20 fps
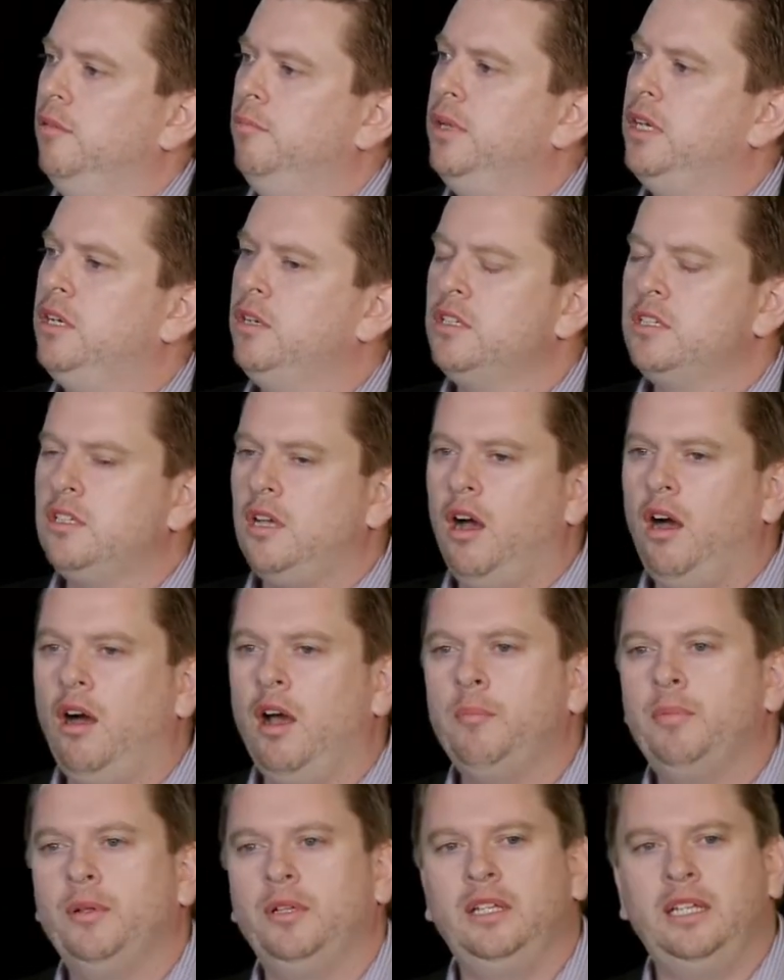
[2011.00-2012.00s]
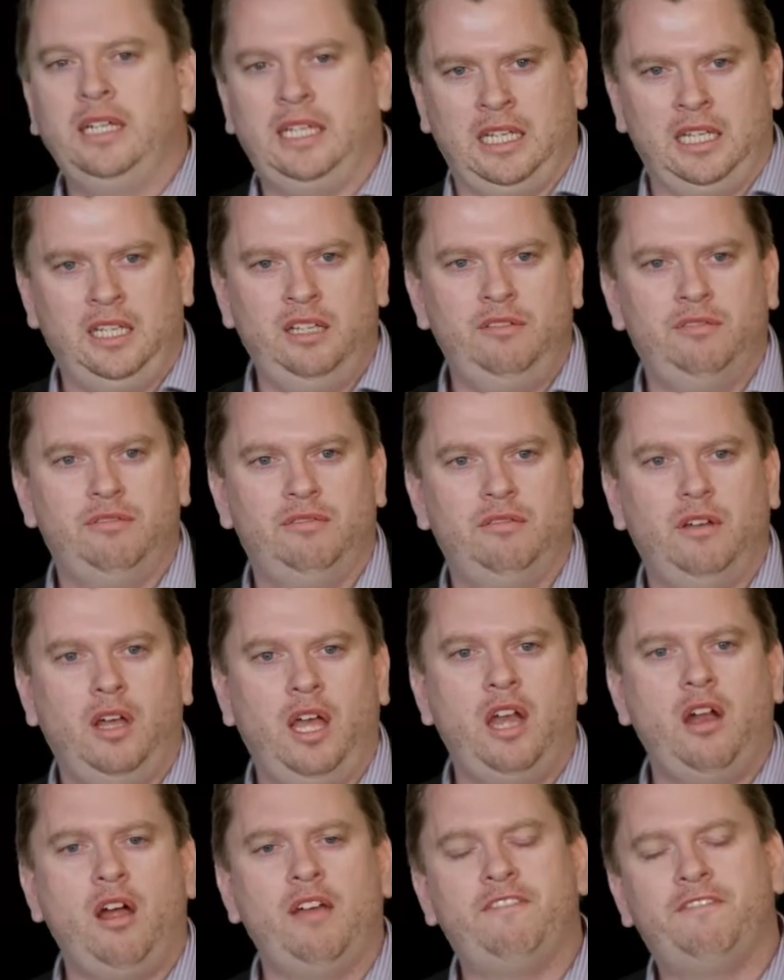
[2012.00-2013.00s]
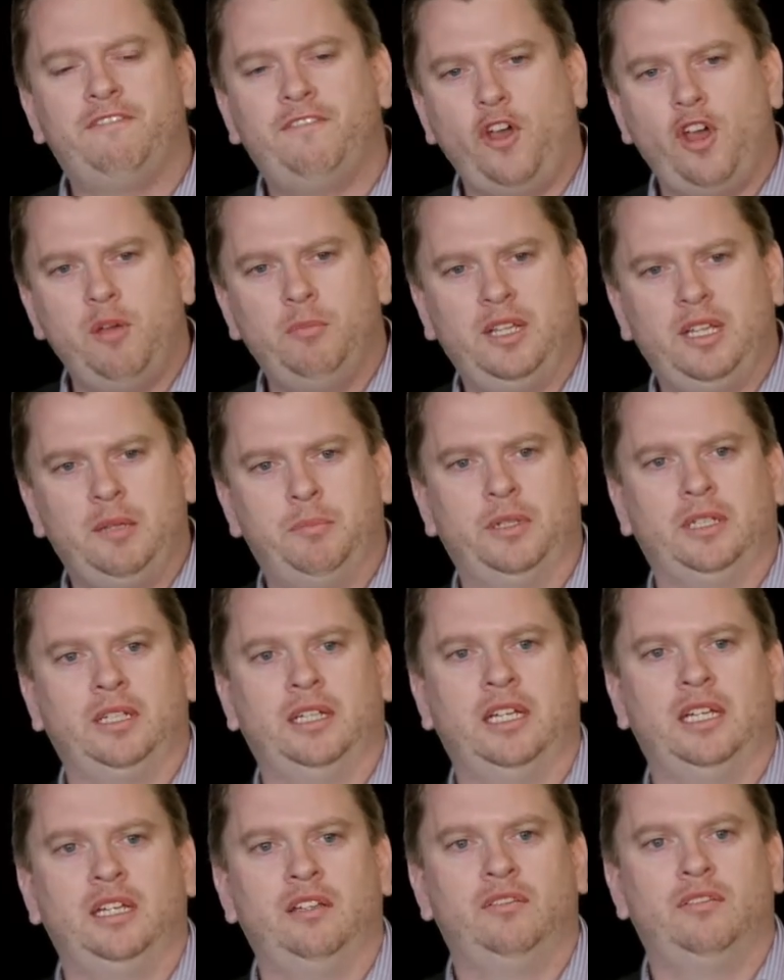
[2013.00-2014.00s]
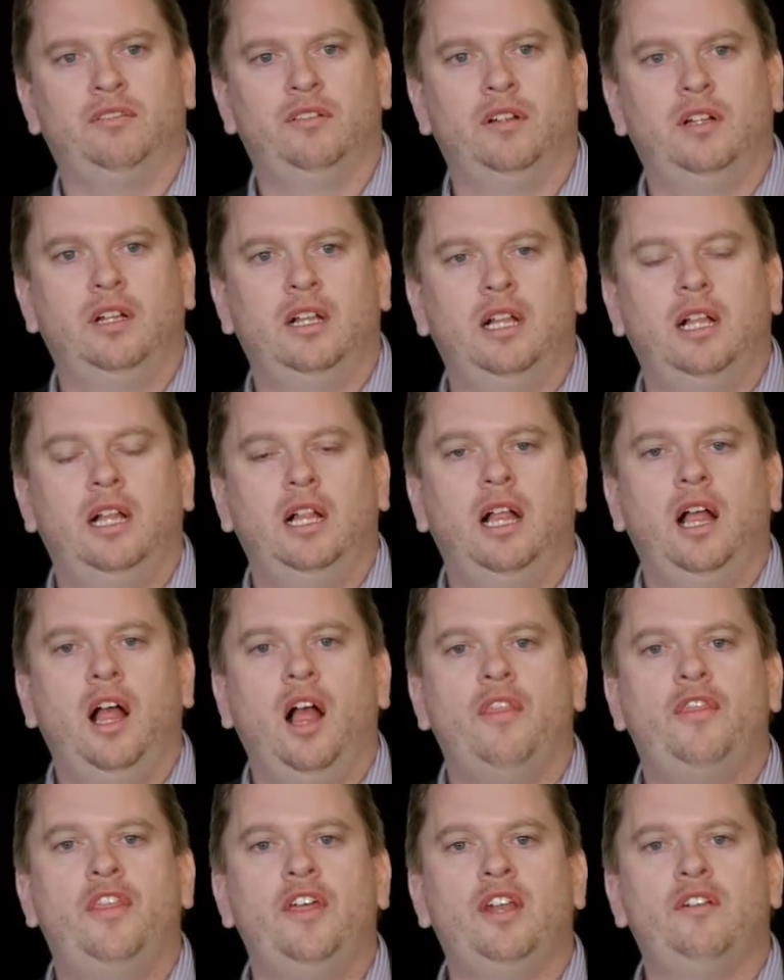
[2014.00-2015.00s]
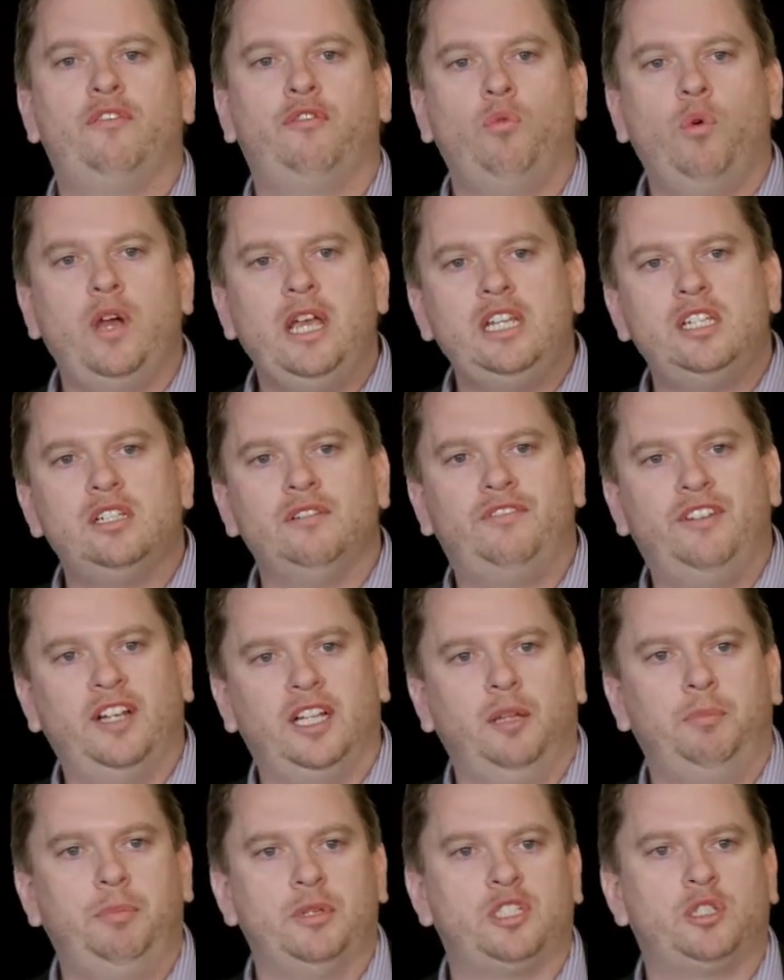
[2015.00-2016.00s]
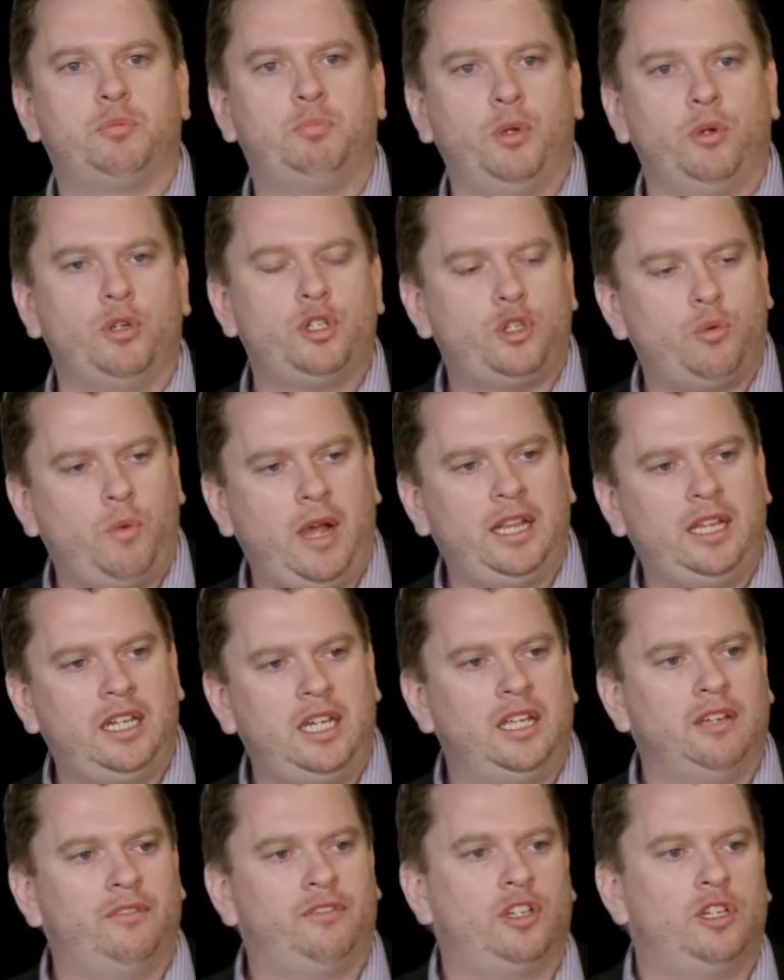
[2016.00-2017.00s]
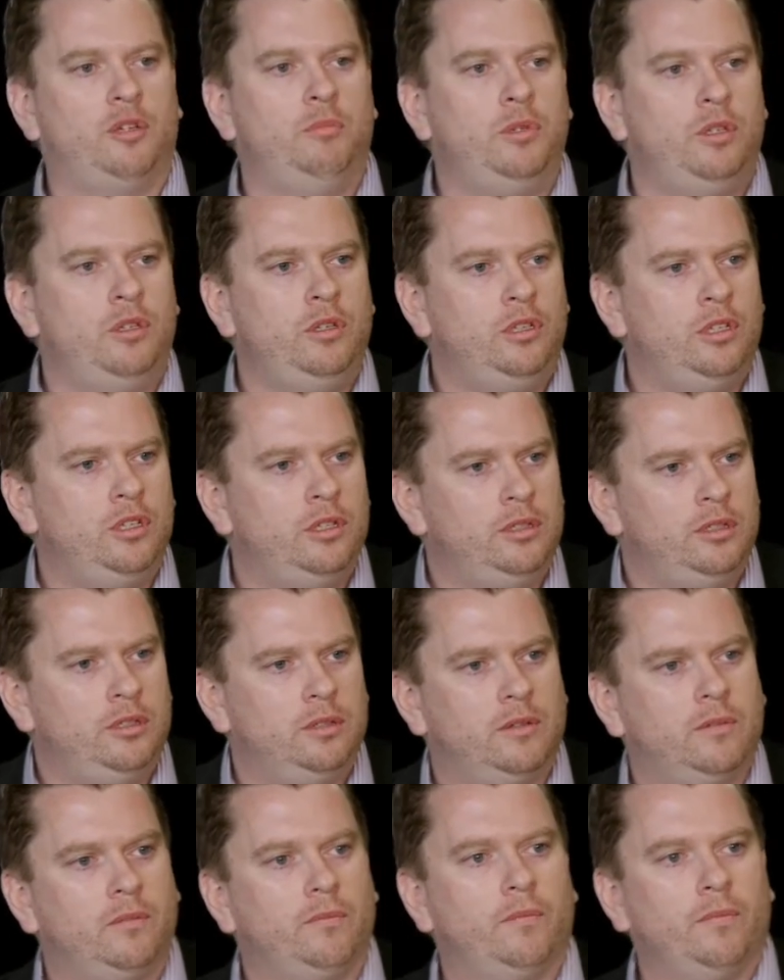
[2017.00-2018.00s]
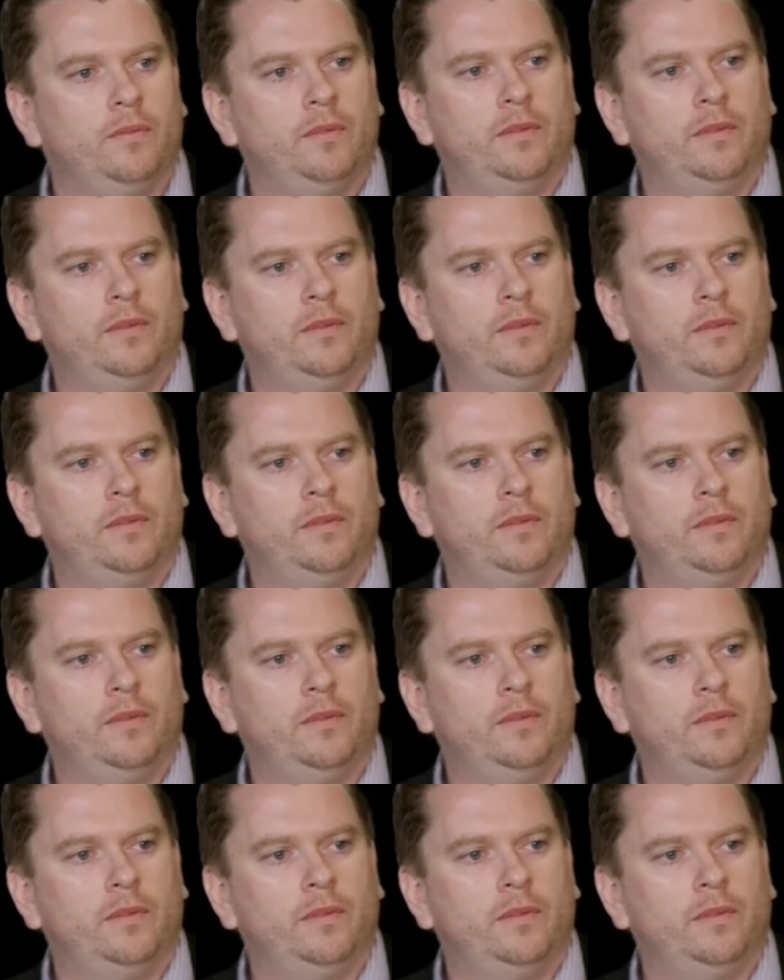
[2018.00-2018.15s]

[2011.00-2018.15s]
Because I believe, and I firmly believe, that if we develop a spirituality of communion,